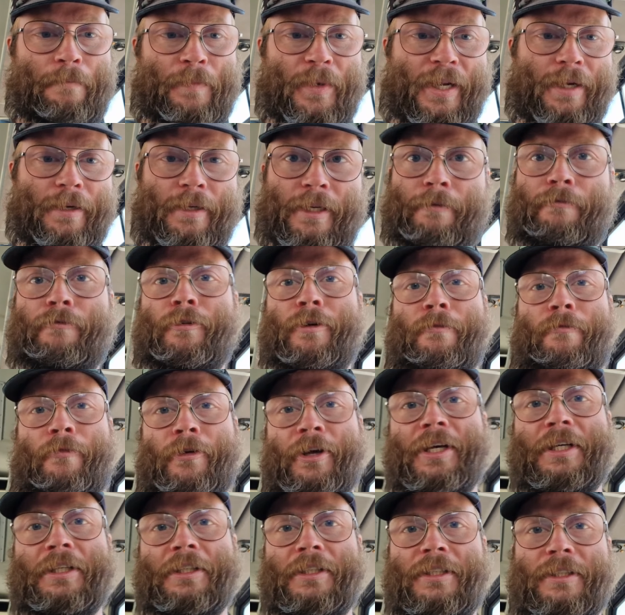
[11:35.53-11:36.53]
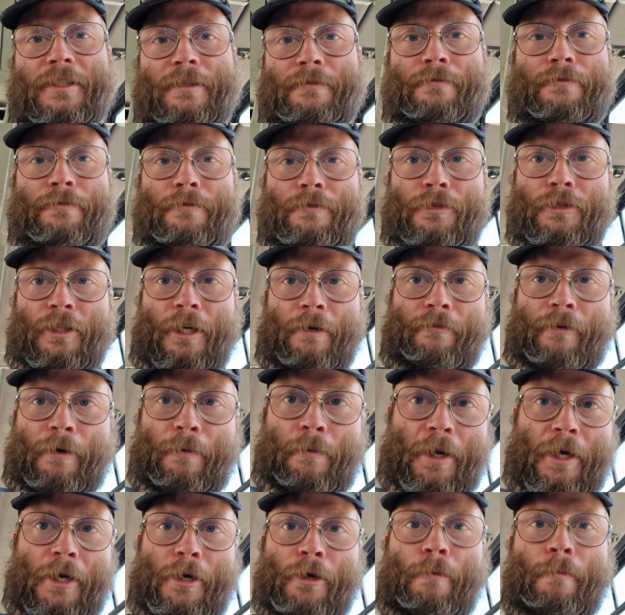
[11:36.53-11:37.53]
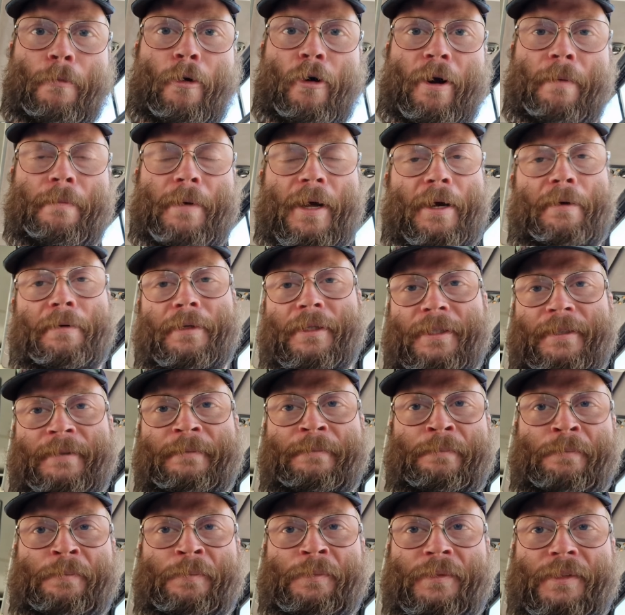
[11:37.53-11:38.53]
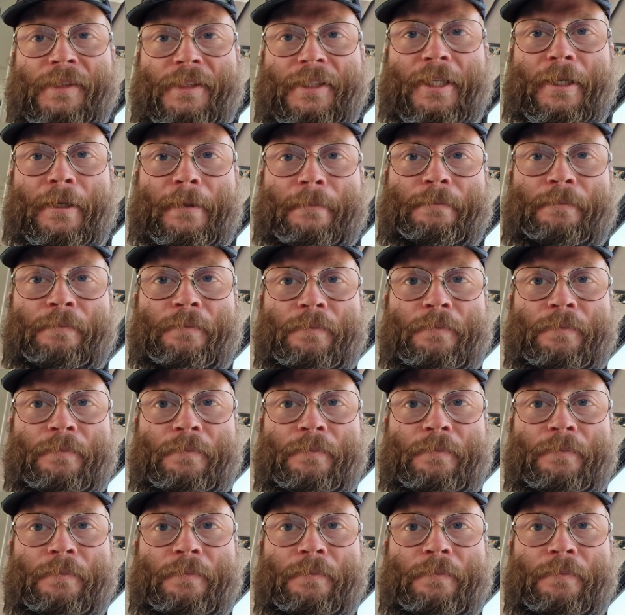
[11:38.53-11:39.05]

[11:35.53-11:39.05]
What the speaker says: in different fields of stuff I want to know more about. So